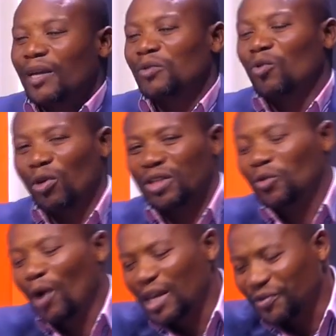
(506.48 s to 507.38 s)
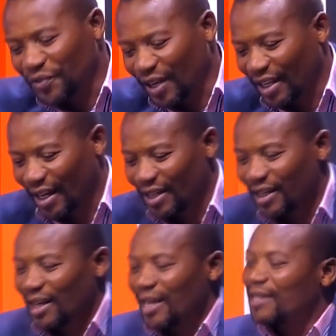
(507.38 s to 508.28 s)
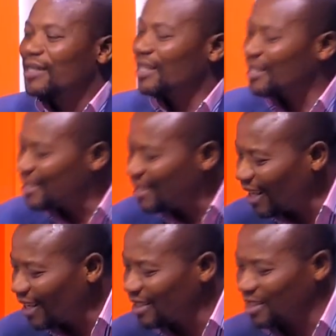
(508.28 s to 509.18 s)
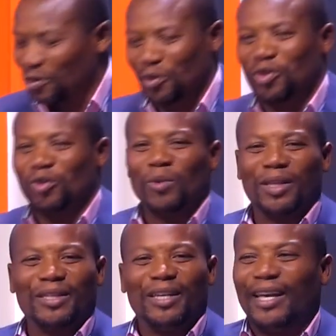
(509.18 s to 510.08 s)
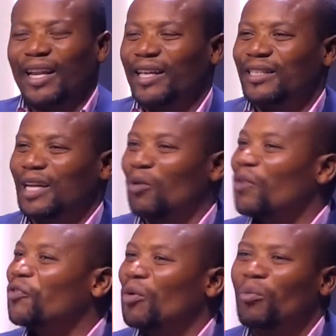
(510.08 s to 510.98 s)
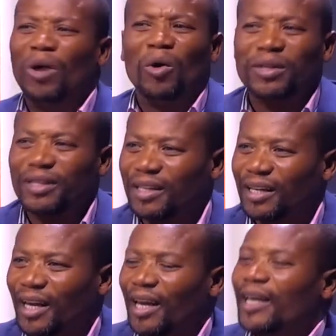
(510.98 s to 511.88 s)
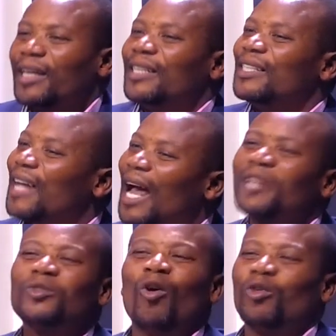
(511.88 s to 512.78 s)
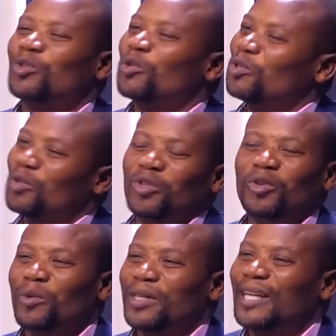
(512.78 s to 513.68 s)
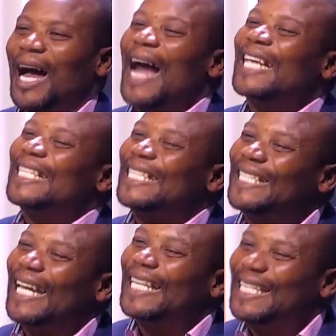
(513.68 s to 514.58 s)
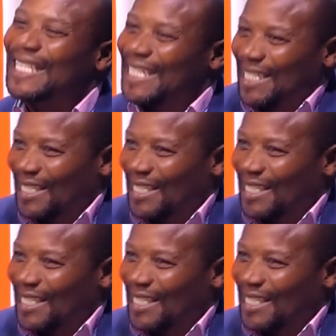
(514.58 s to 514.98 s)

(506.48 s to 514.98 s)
Going further, these things to do with earrings away from wealthy, it has also to do with identity.